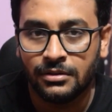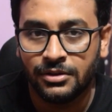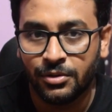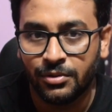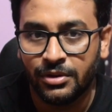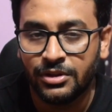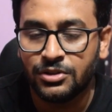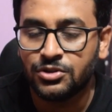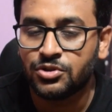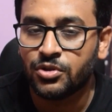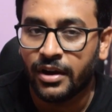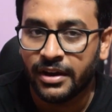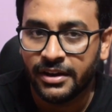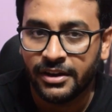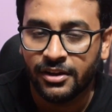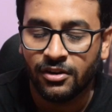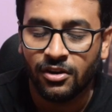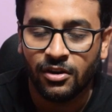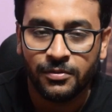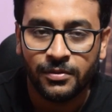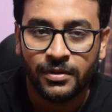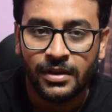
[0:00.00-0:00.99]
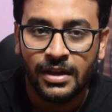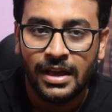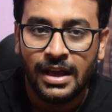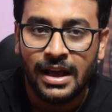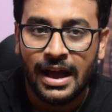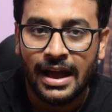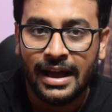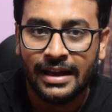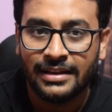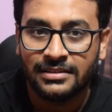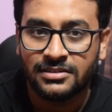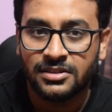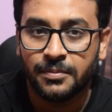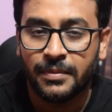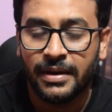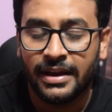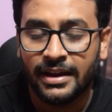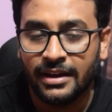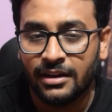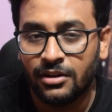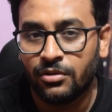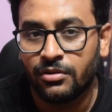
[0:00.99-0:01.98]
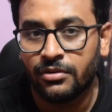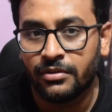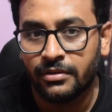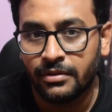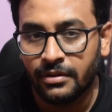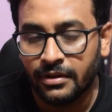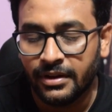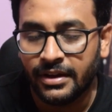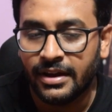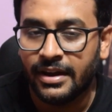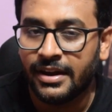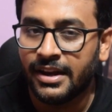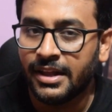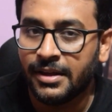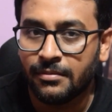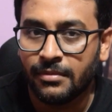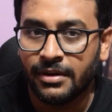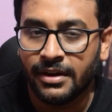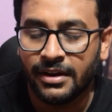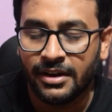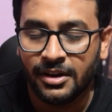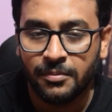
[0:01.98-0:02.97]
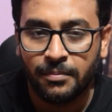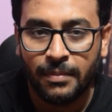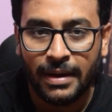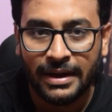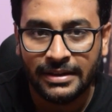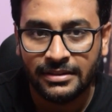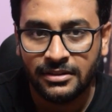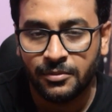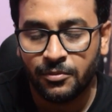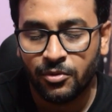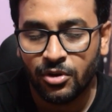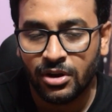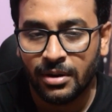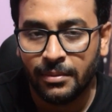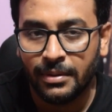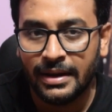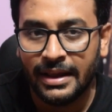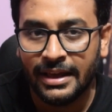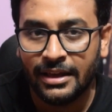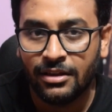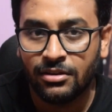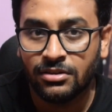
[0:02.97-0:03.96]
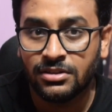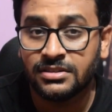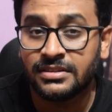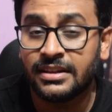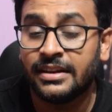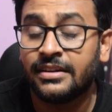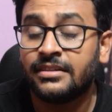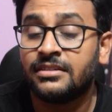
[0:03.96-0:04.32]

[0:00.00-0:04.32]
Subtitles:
during joining of IISc Bangalore regarding Python programming languages.